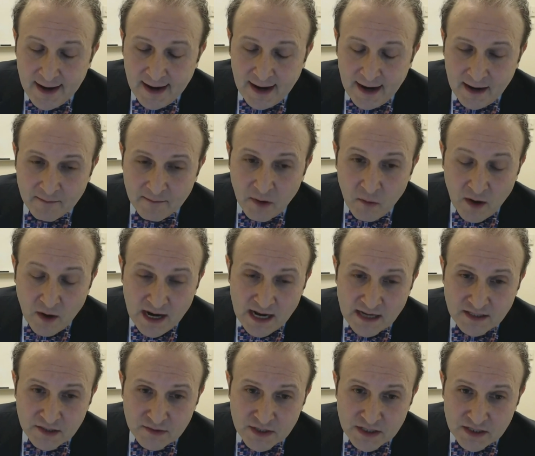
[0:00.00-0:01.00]
But what
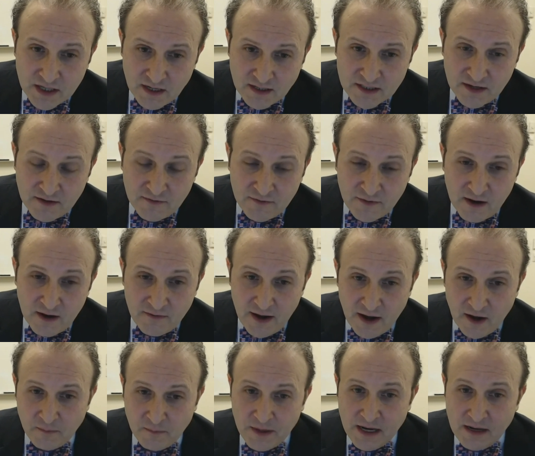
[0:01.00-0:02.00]
as a result of
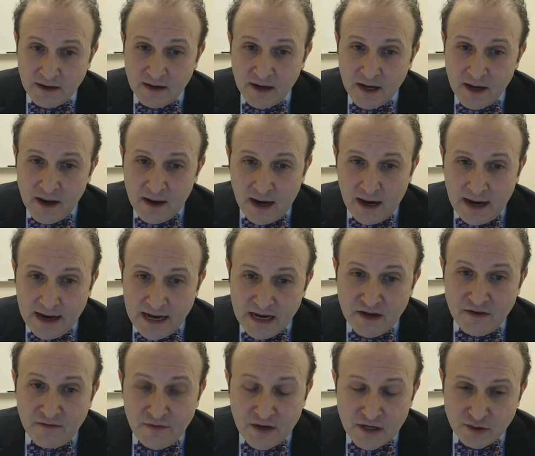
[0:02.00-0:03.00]
helping
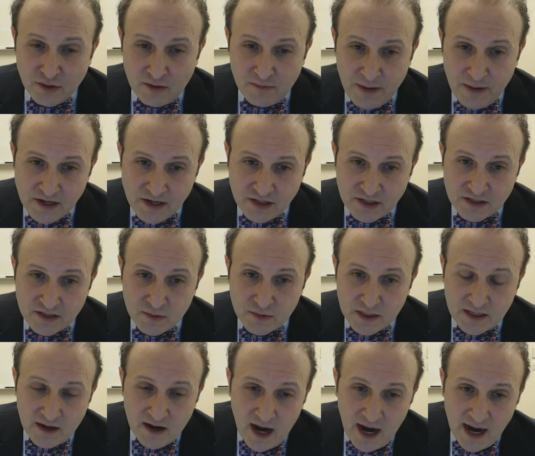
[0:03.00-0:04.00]
individual patients with
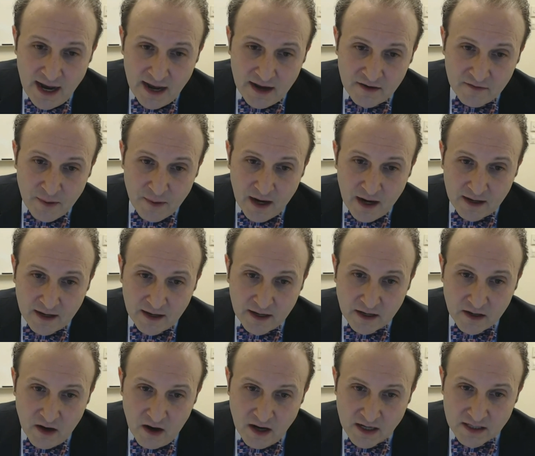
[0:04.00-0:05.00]
their high out-of-pocket
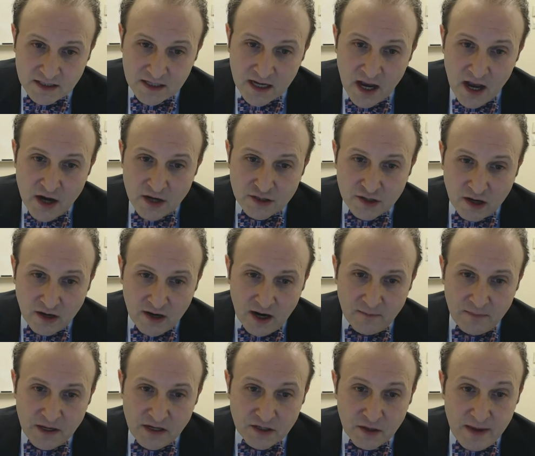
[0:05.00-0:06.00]
costs, drug
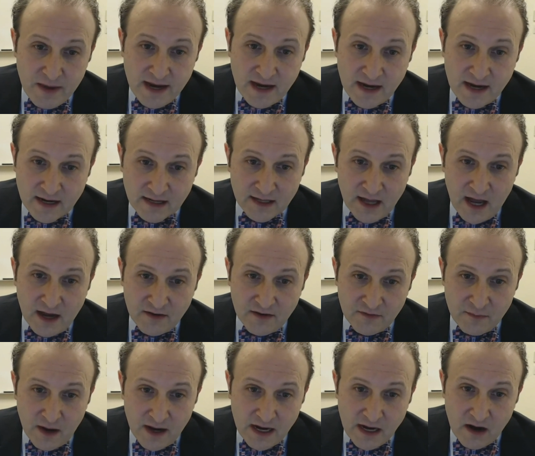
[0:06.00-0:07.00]
companies are making a lot
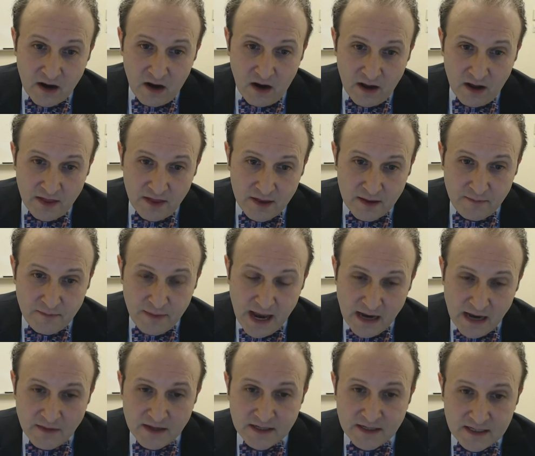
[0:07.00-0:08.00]
of money on the
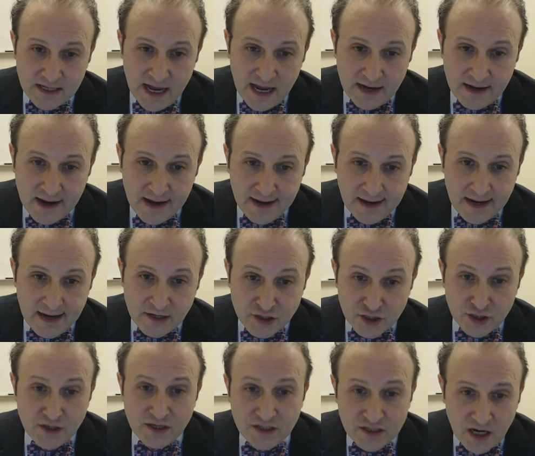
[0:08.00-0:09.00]
payments that
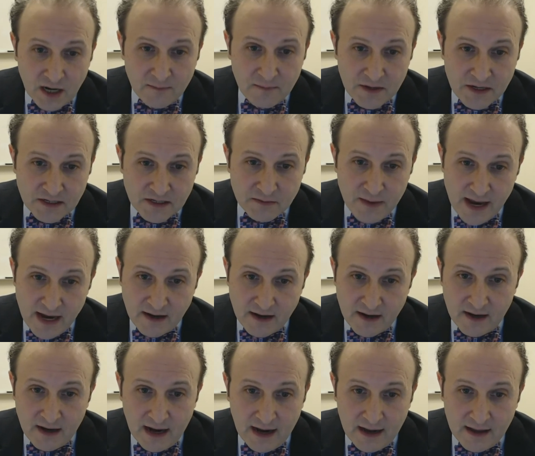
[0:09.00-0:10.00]
insurance companies
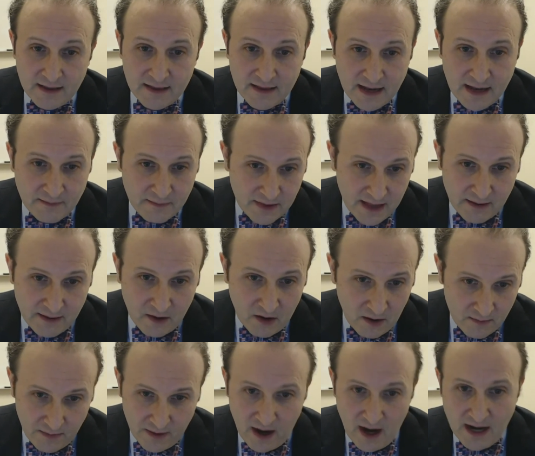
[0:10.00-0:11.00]
make that
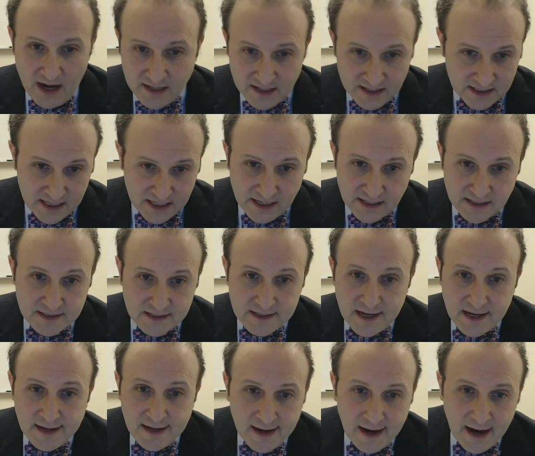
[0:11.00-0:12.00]
are behind the scenes
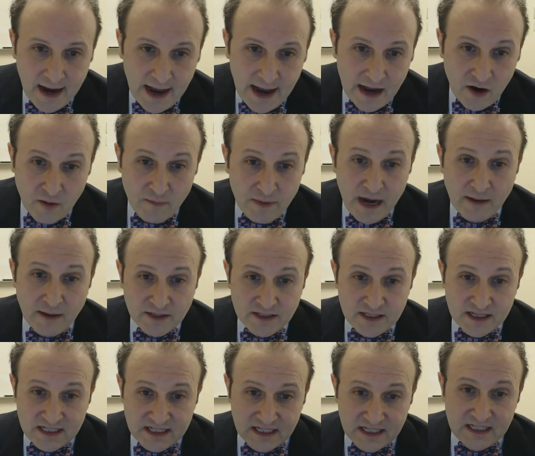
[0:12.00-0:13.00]
and are be able
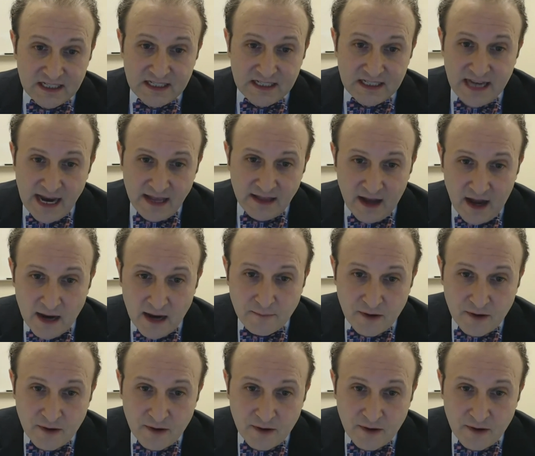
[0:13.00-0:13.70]
to sustain the high